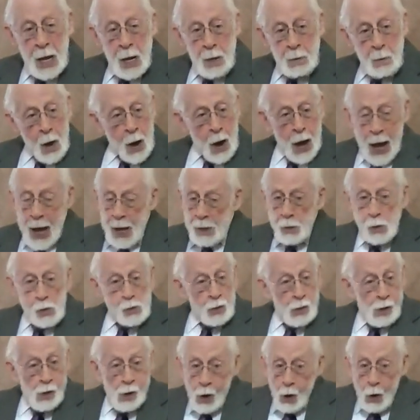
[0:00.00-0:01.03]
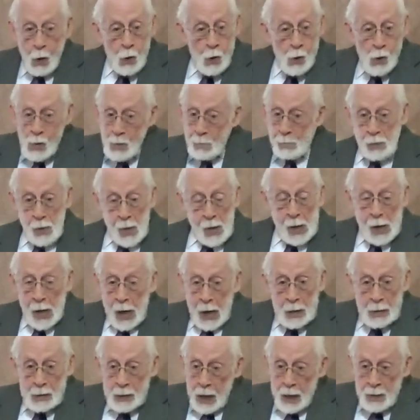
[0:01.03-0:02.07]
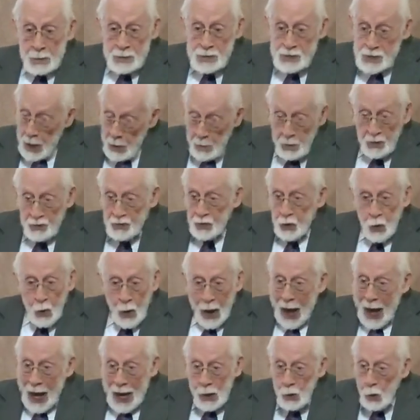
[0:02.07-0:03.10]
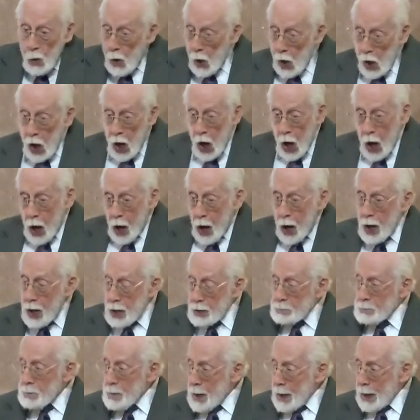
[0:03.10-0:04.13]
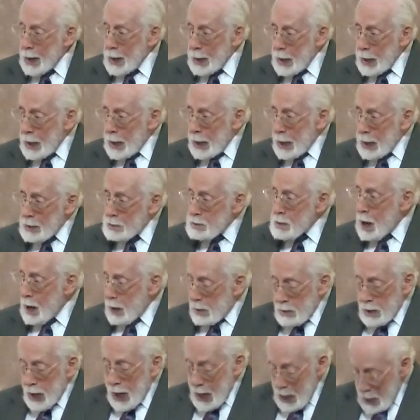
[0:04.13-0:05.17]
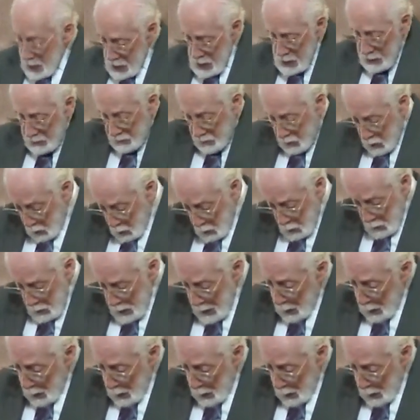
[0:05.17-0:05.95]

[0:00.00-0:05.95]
Now, I don't know some of you at all, and not any of you